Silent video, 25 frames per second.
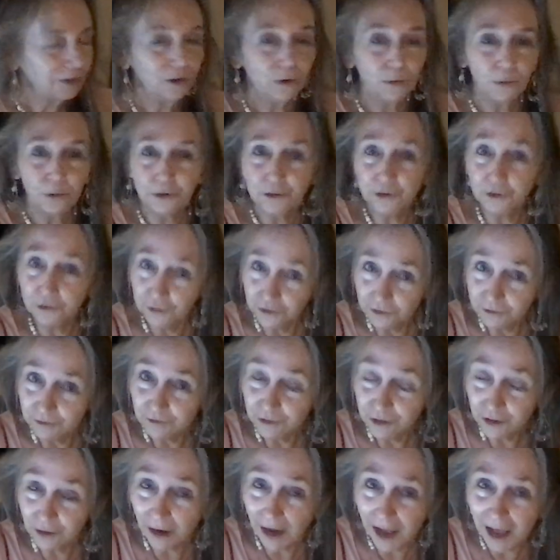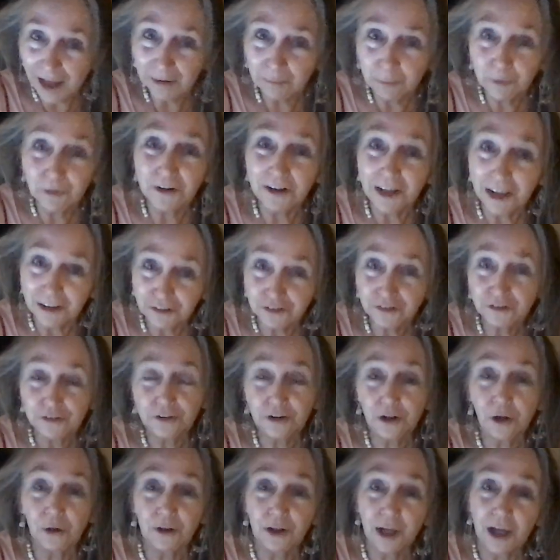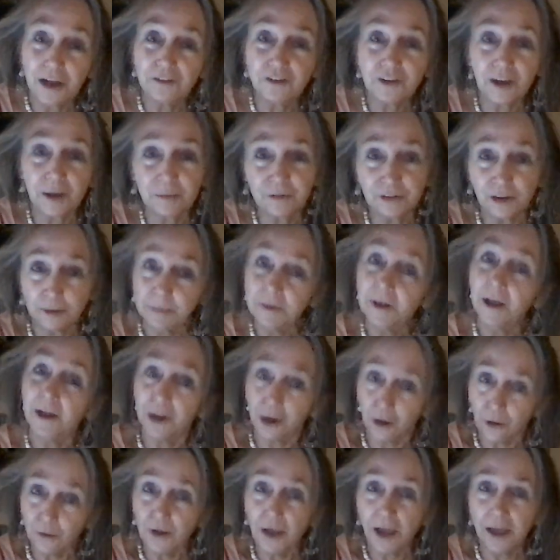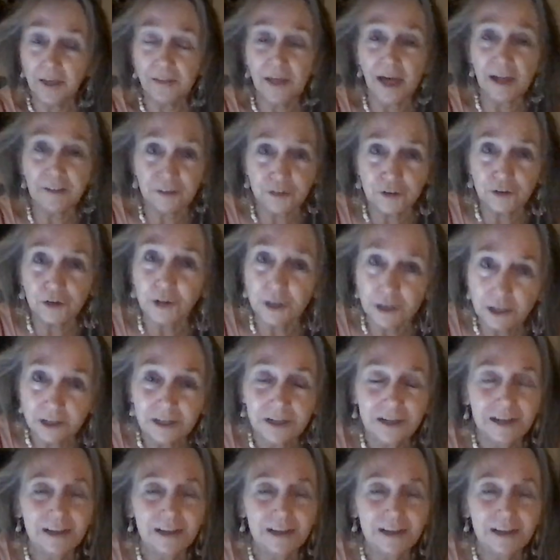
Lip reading: or your animal lets you know, a lot of times they'll be like, okay, that's good.